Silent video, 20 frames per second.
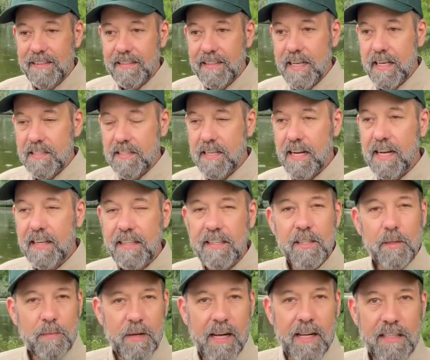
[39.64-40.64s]
Yeah, stocking
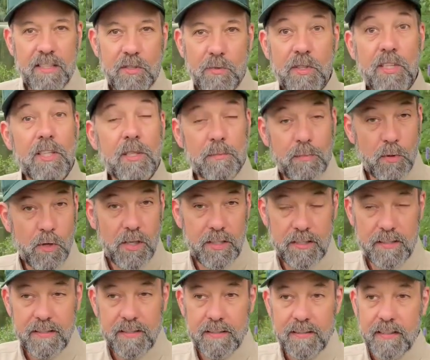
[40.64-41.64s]
the pond is real
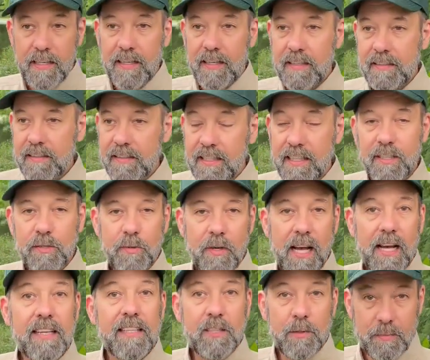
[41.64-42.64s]
important uh, to get it
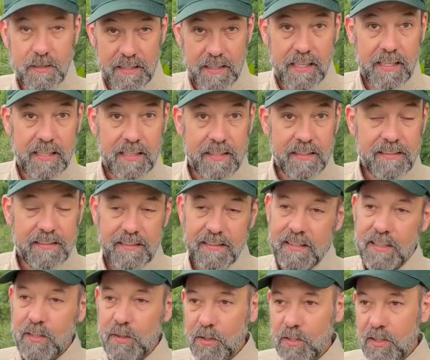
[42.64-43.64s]
right at the beginning
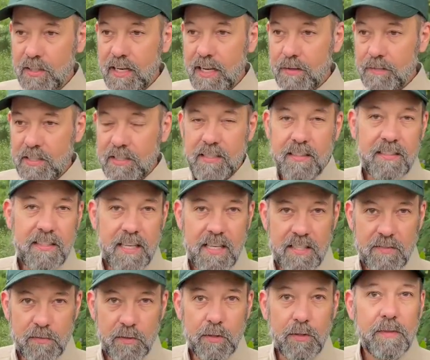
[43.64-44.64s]
in order to have a
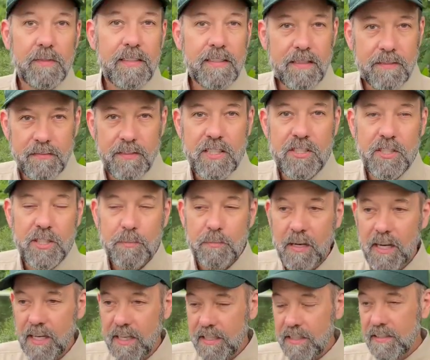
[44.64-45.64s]
successful fishing
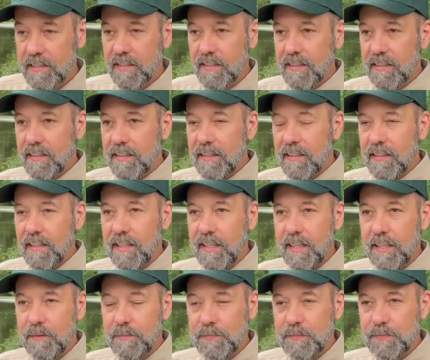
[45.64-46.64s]
pond.
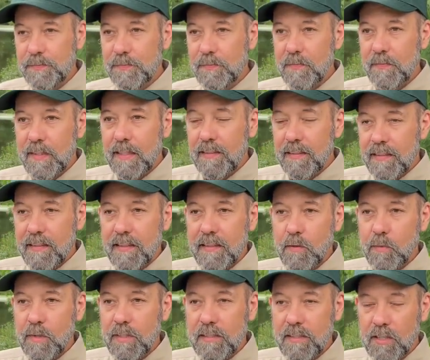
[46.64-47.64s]
Um,
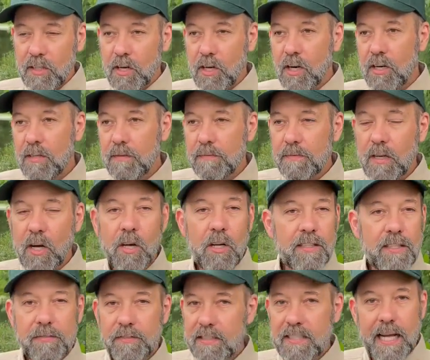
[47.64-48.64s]
there are
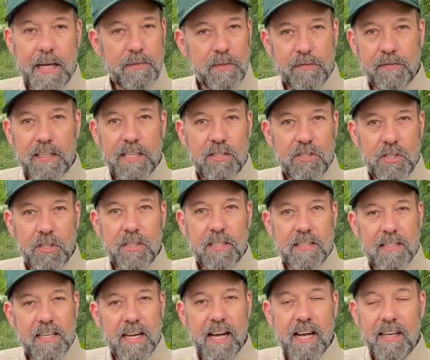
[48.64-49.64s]
all different types of fish you could
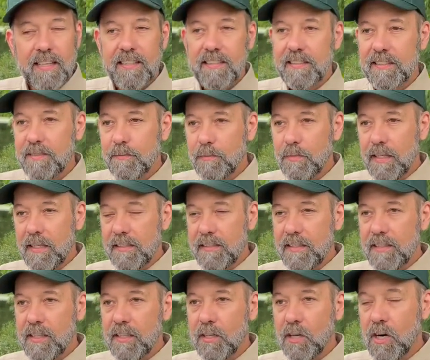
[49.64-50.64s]
stock, but
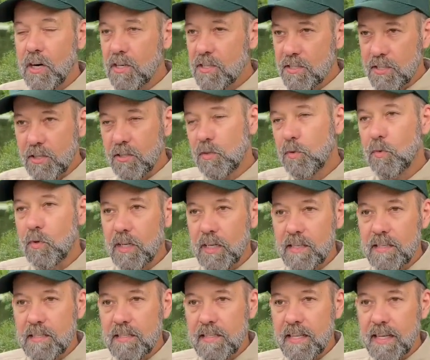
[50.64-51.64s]
there are certain
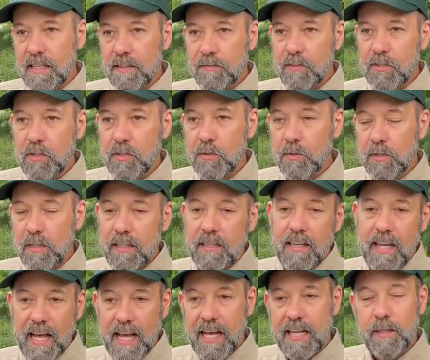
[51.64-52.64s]
ones that if you
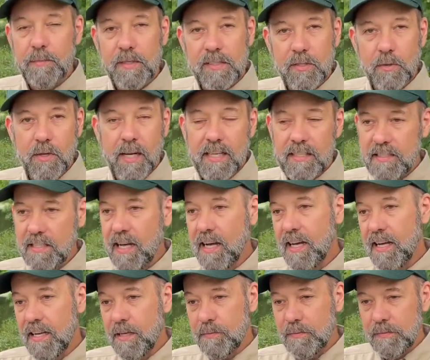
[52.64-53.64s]
add them at the right
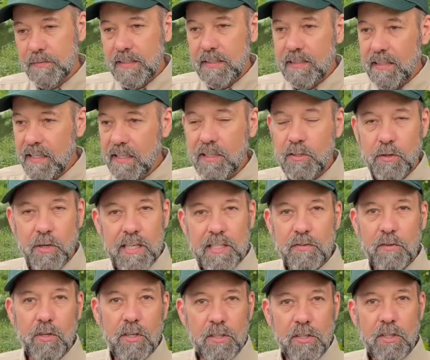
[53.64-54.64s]
time, it
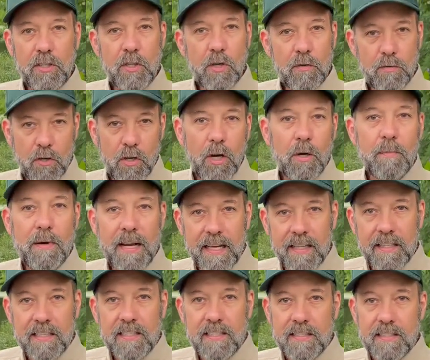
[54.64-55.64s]
creates for a good overall
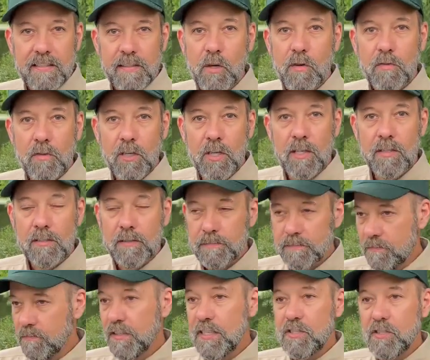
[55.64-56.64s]
balance, overall
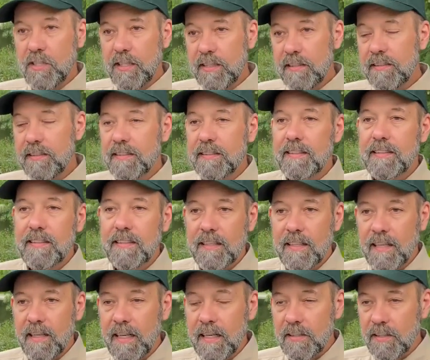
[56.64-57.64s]
fishing,
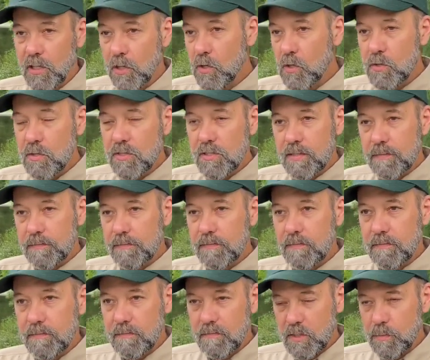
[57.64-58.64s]
and those
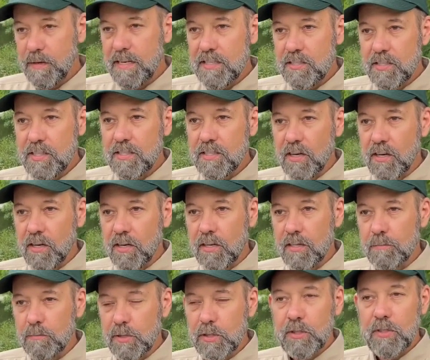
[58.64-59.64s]
species
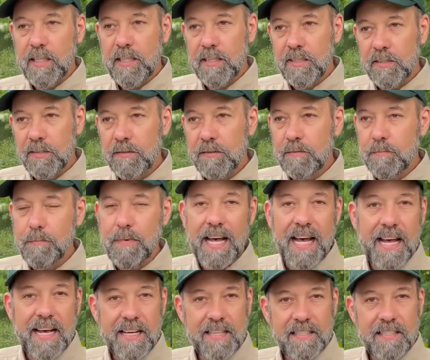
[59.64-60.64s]
are bluegill,
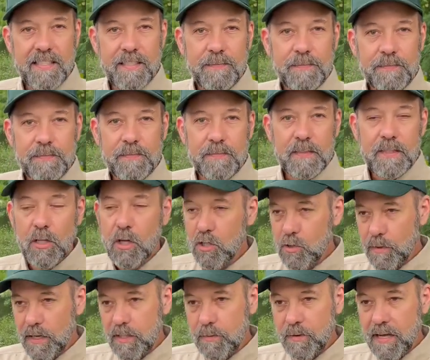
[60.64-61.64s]
bass,
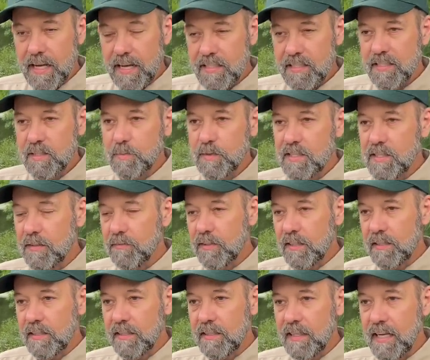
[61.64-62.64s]
largemouth bass
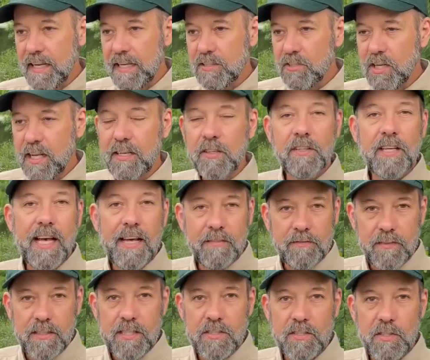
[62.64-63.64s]
specifically, and channel
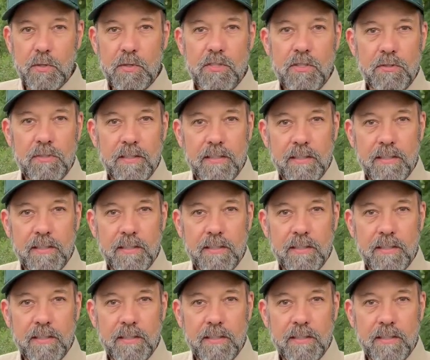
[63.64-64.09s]
catfish. Those are